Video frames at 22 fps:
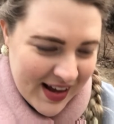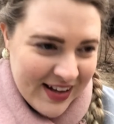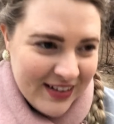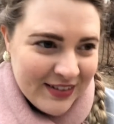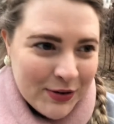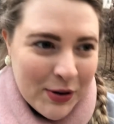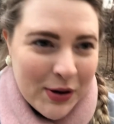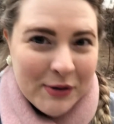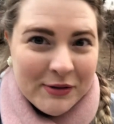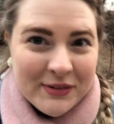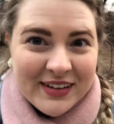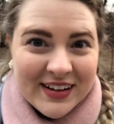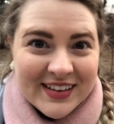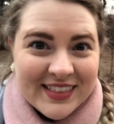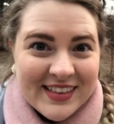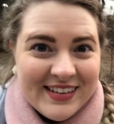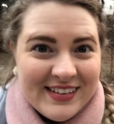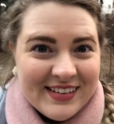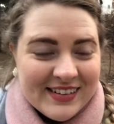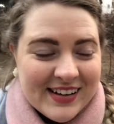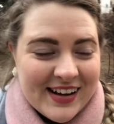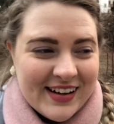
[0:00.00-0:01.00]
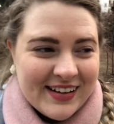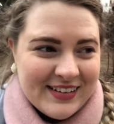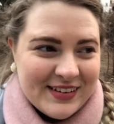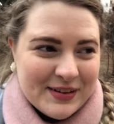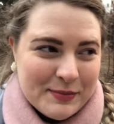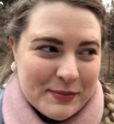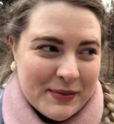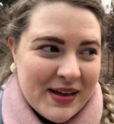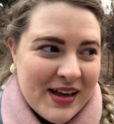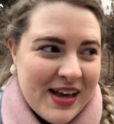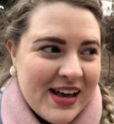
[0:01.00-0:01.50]
So I was like, this is
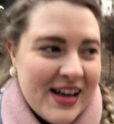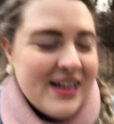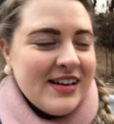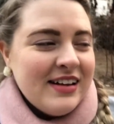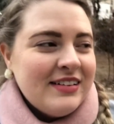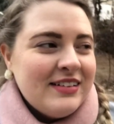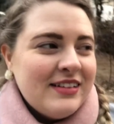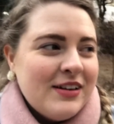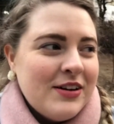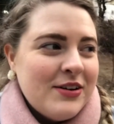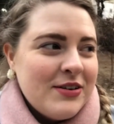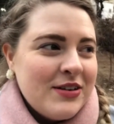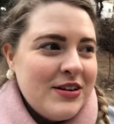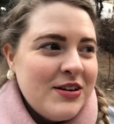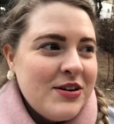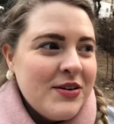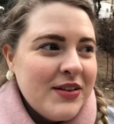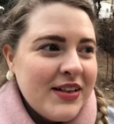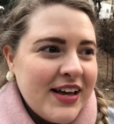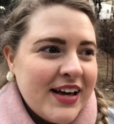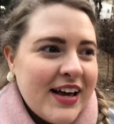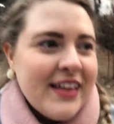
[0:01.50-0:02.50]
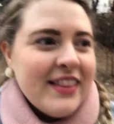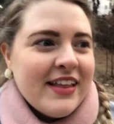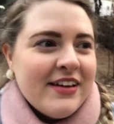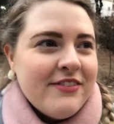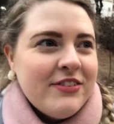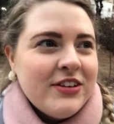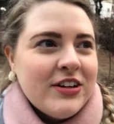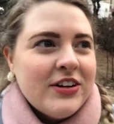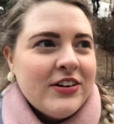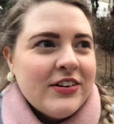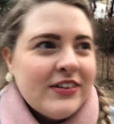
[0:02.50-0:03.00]
awesome. So, you know, like I
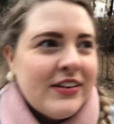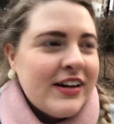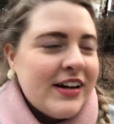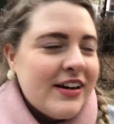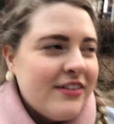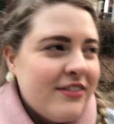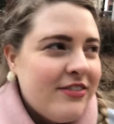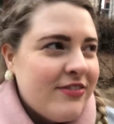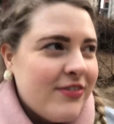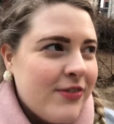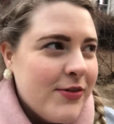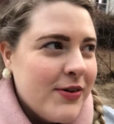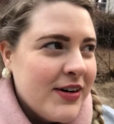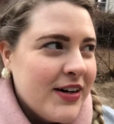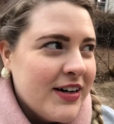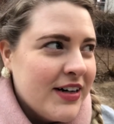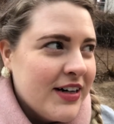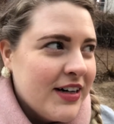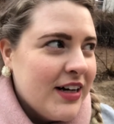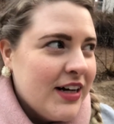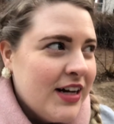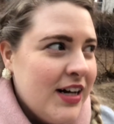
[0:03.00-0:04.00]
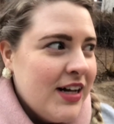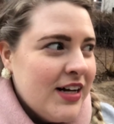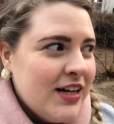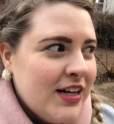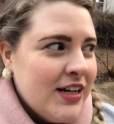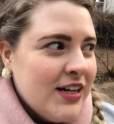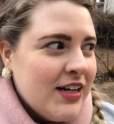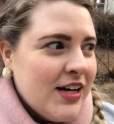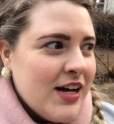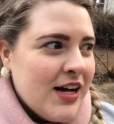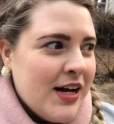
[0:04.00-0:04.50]
left Korea for
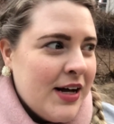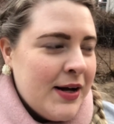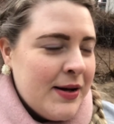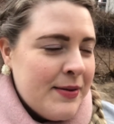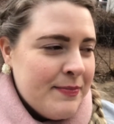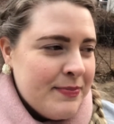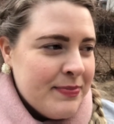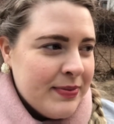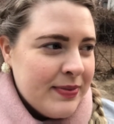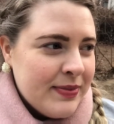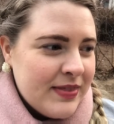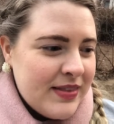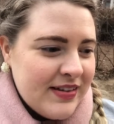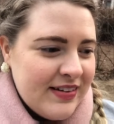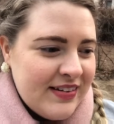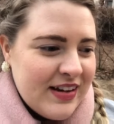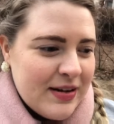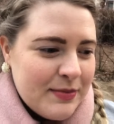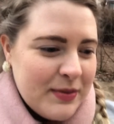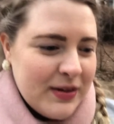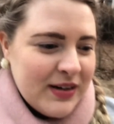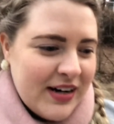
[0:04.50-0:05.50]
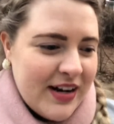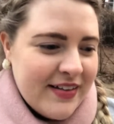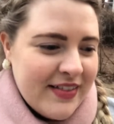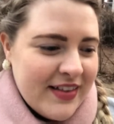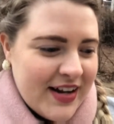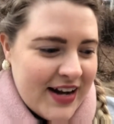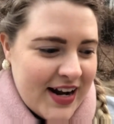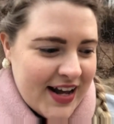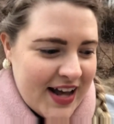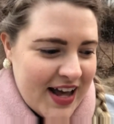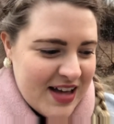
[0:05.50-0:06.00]
the summer, and
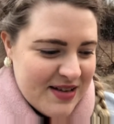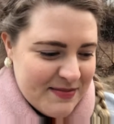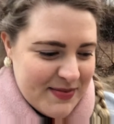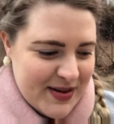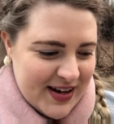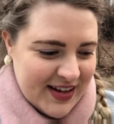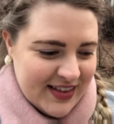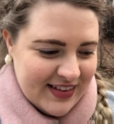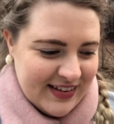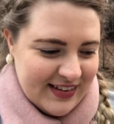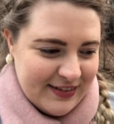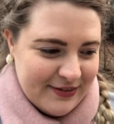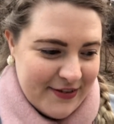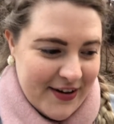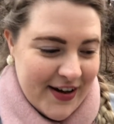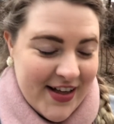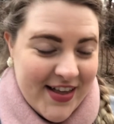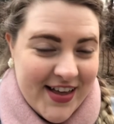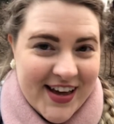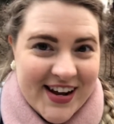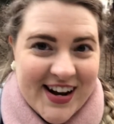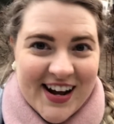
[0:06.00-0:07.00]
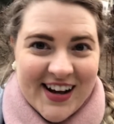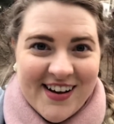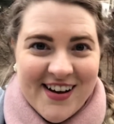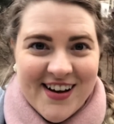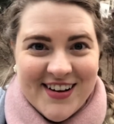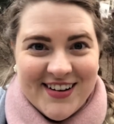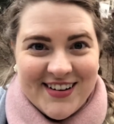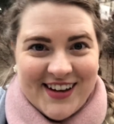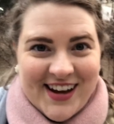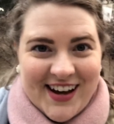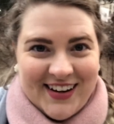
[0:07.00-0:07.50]
then I came back this fall, and I
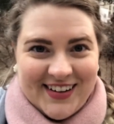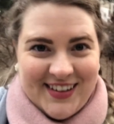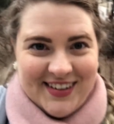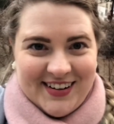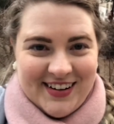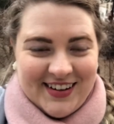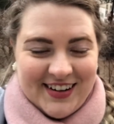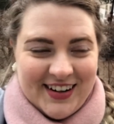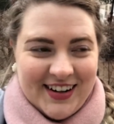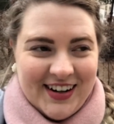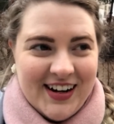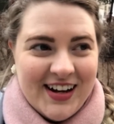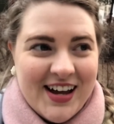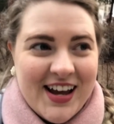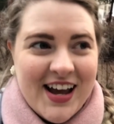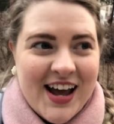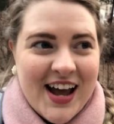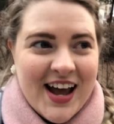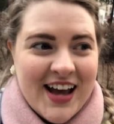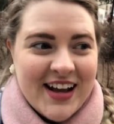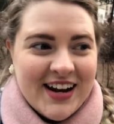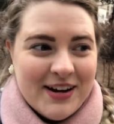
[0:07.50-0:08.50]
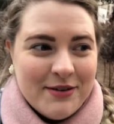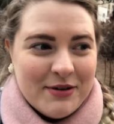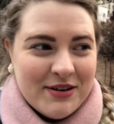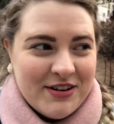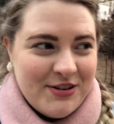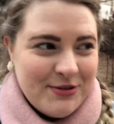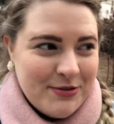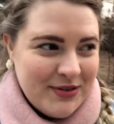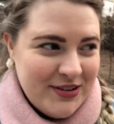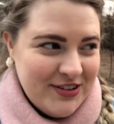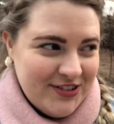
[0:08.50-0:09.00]
contacted her and I
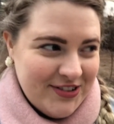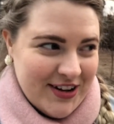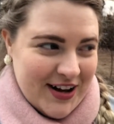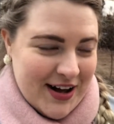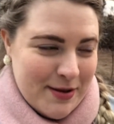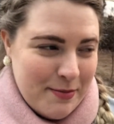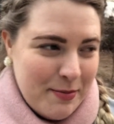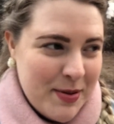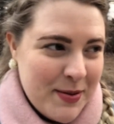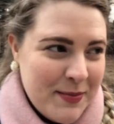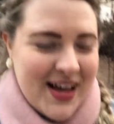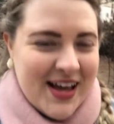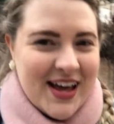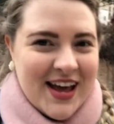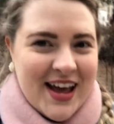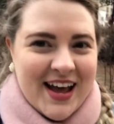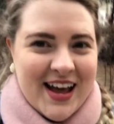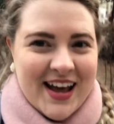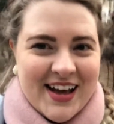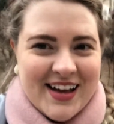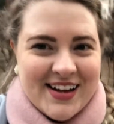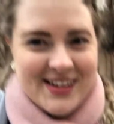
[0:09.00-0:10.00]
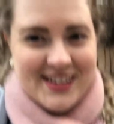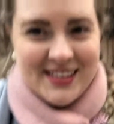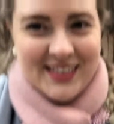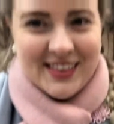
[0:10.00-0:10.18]
went to her shop, and